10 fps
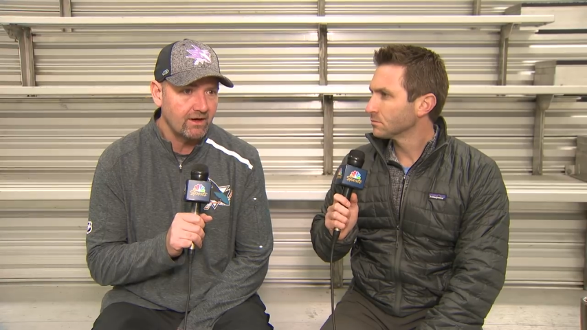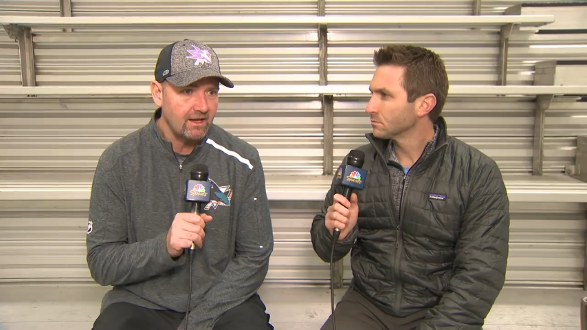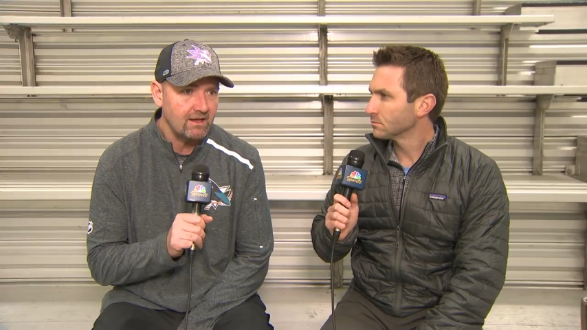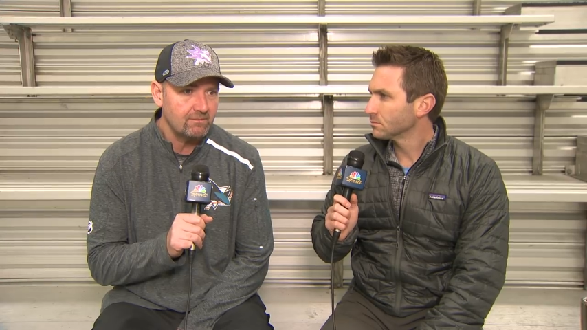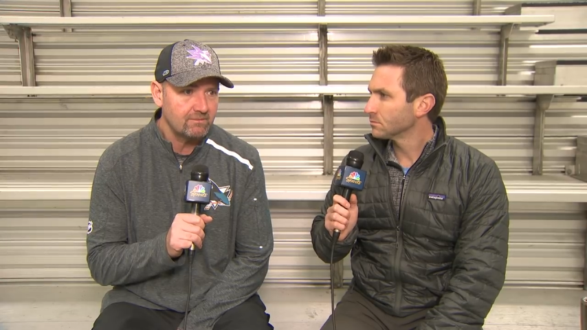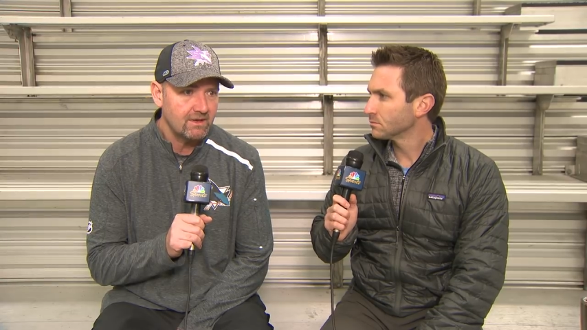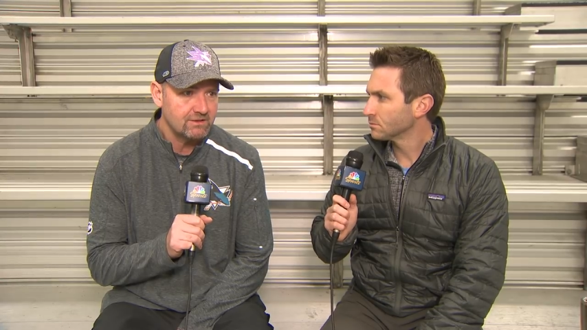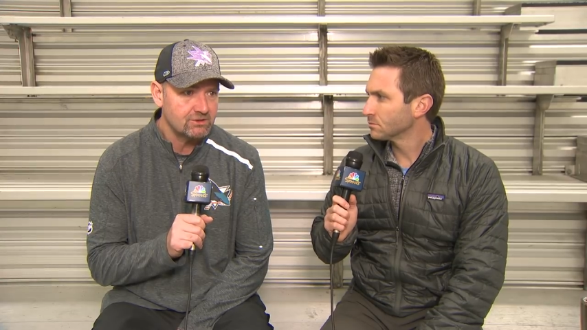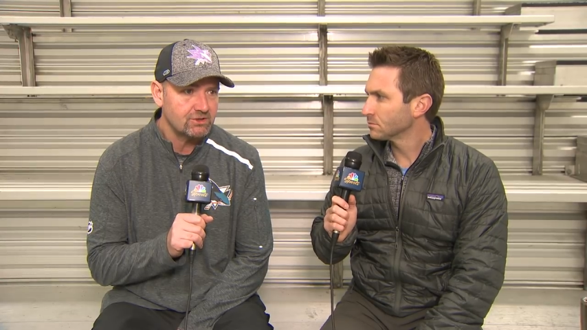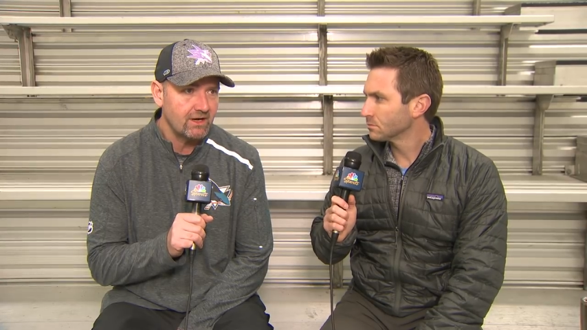Speaker 1: game
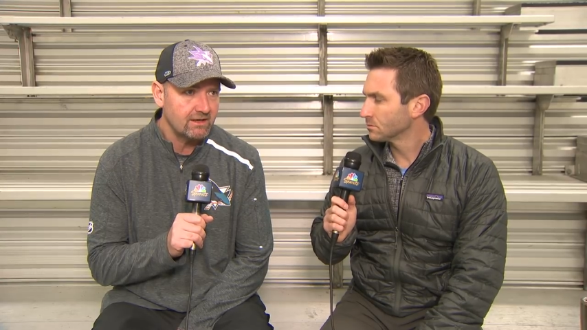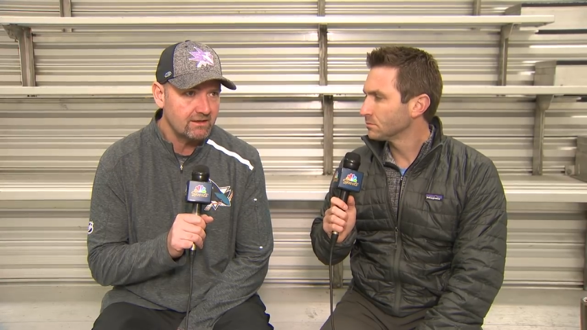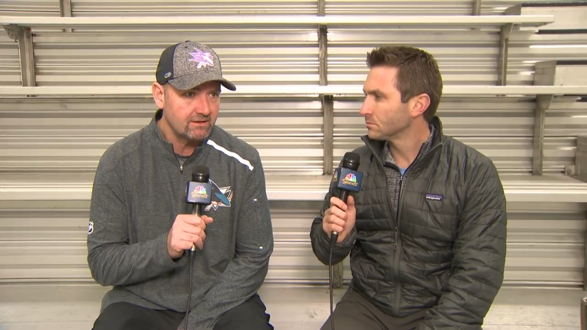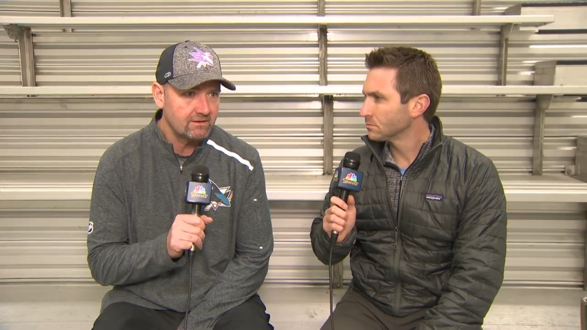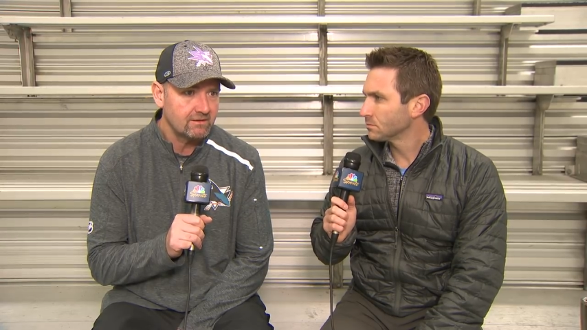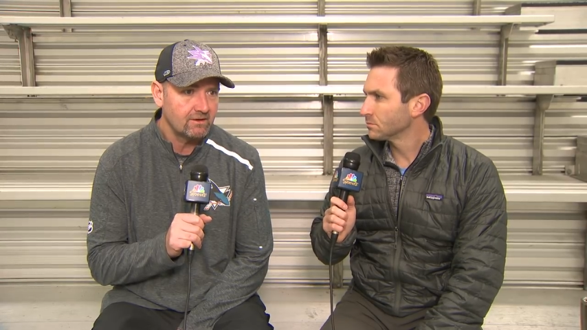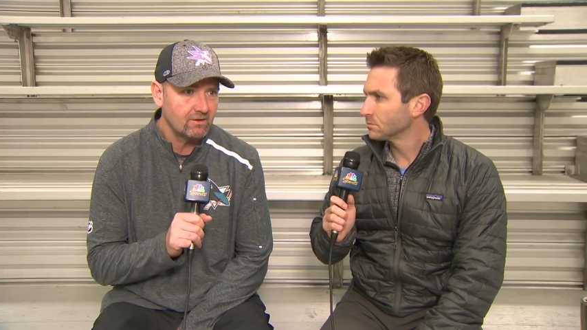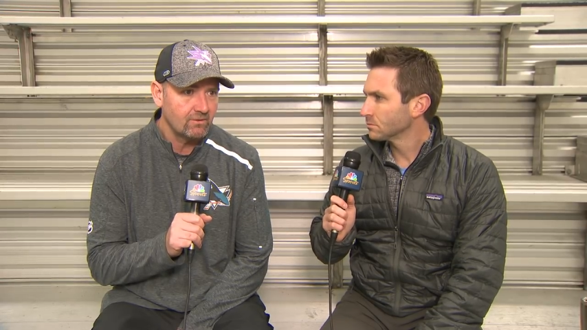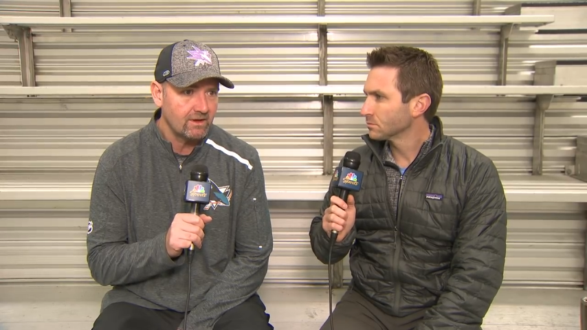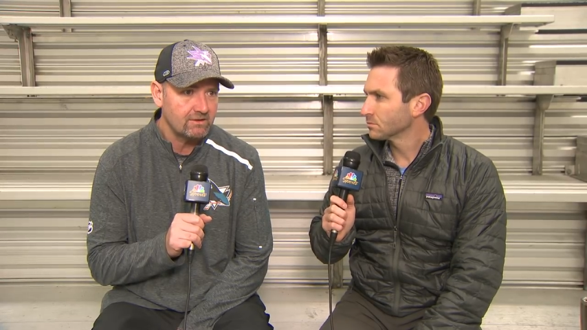has trended. You
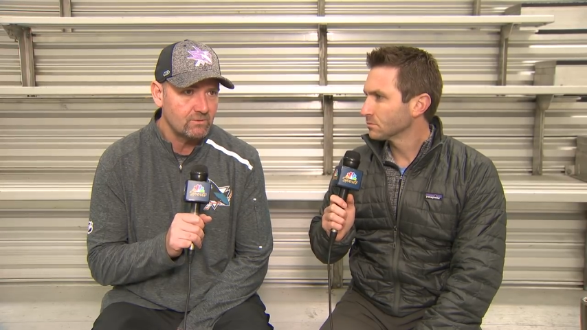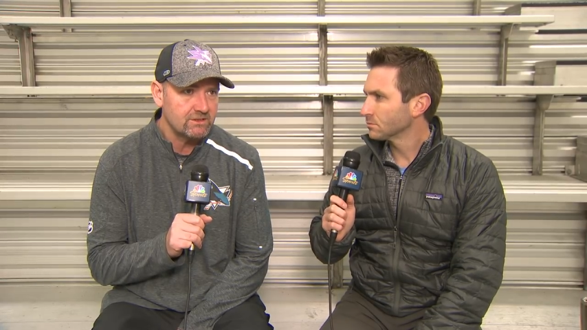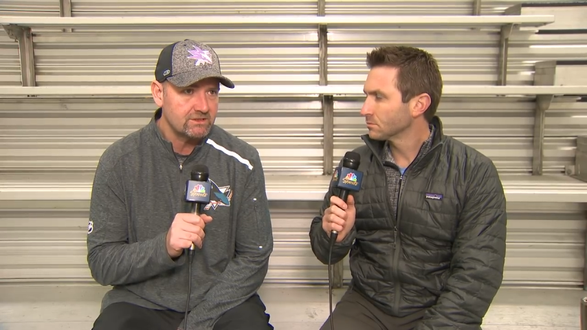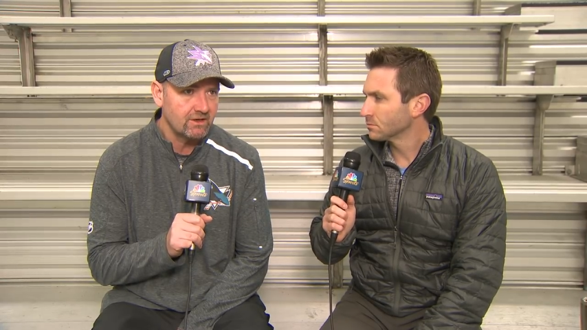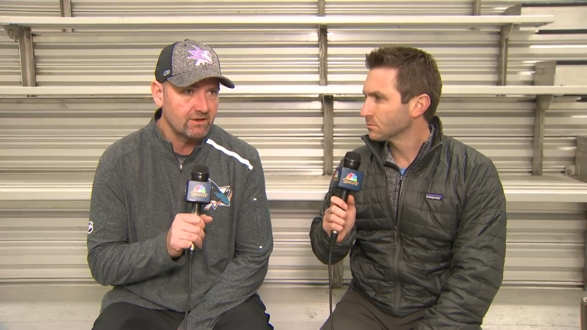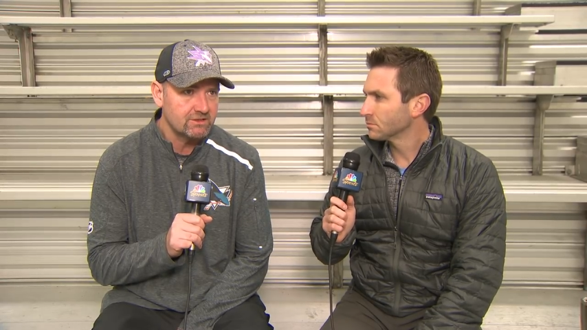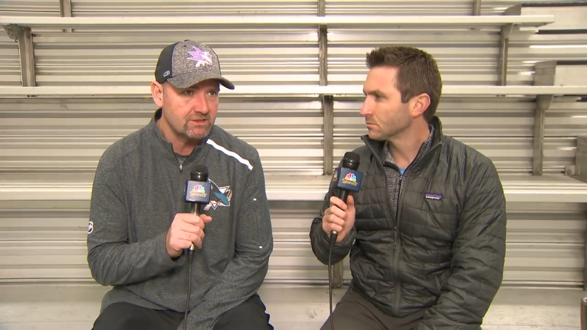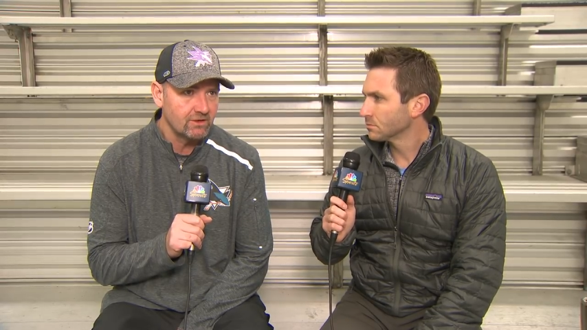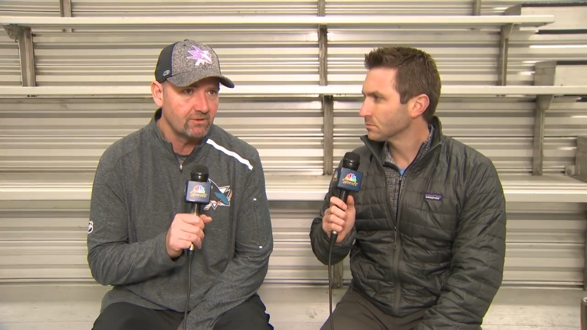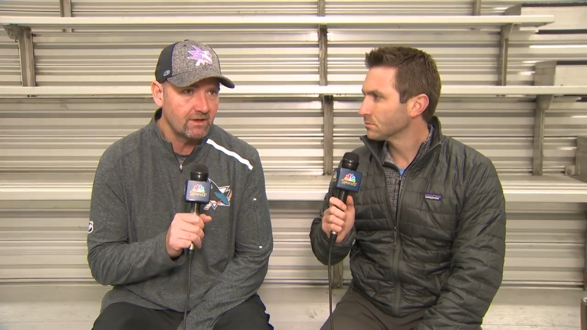know, we started
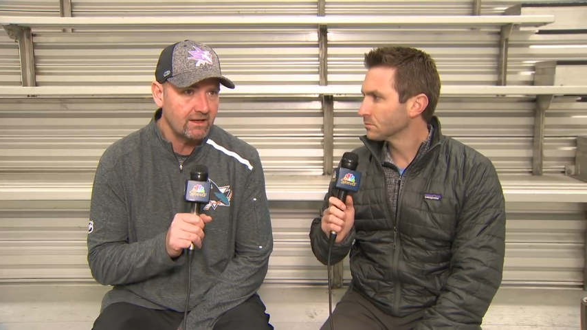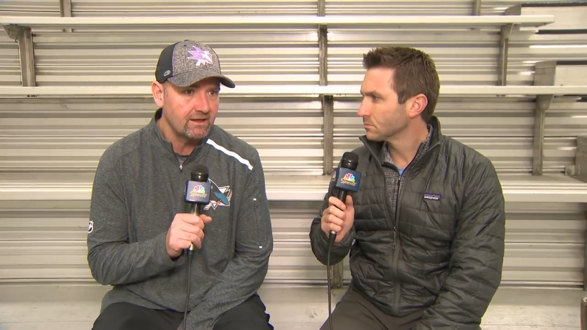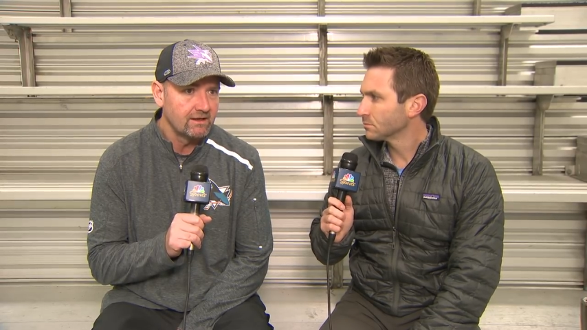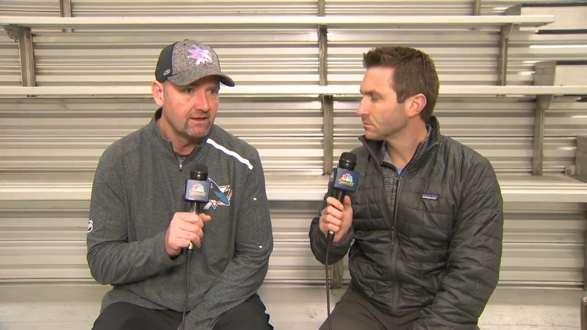slowly.